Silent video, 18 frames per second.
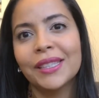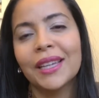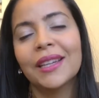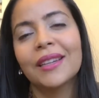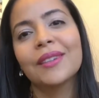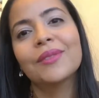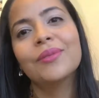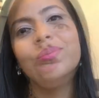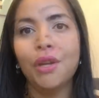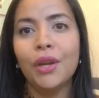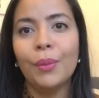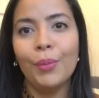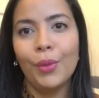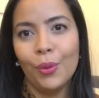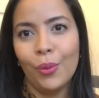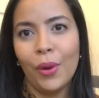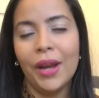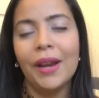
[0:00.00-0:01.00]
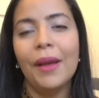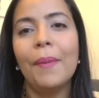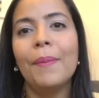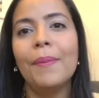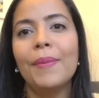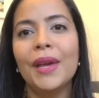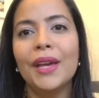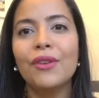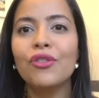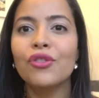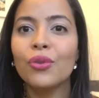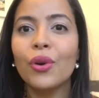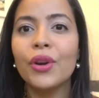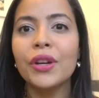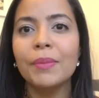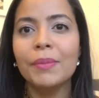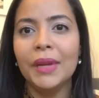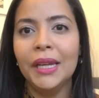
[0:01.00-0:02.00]
Number 1, make sure your
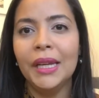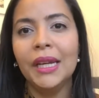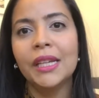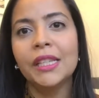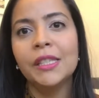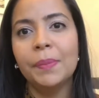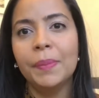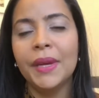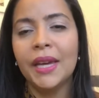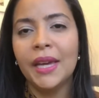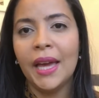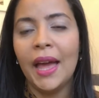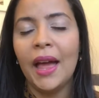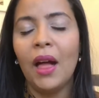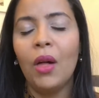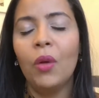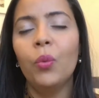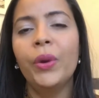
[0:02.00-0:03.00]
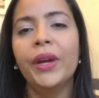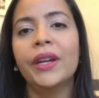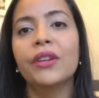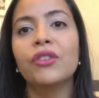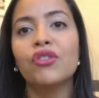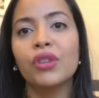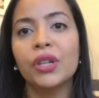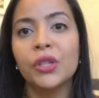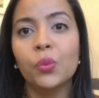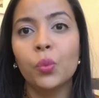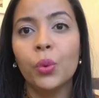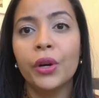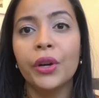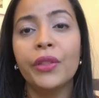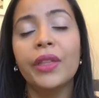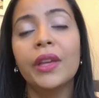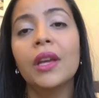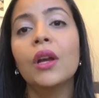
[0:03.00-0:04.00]
money is being held with a
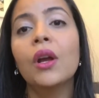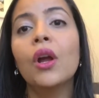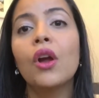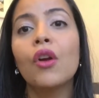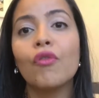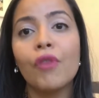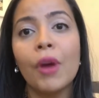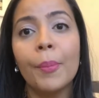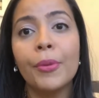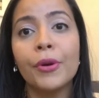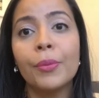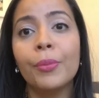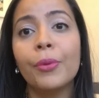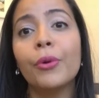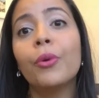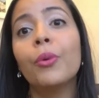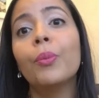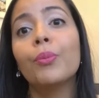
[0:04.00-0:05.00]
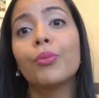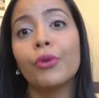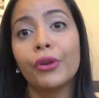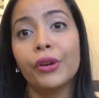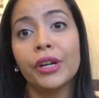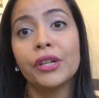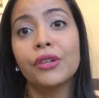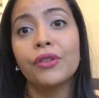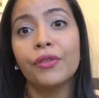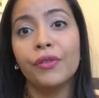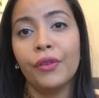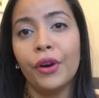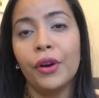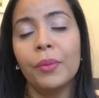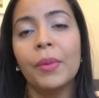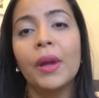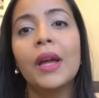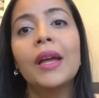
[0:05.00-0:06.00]
trustworthy, reputable brokerage firm
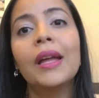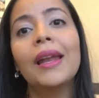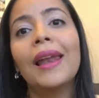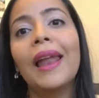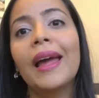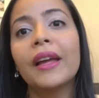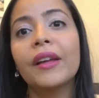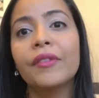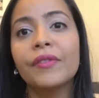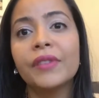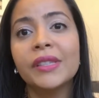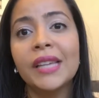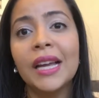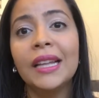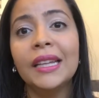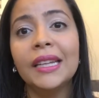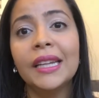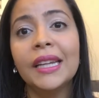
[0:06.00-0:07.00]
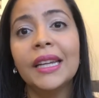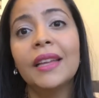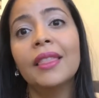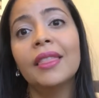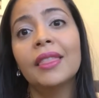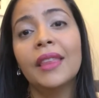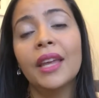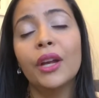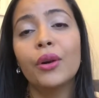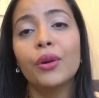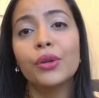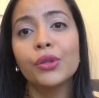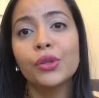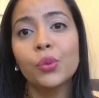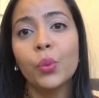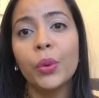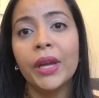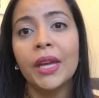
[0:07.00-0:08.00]
like Fidelity,
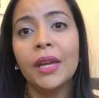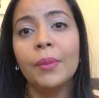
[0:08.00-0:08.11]
Thinkorswim,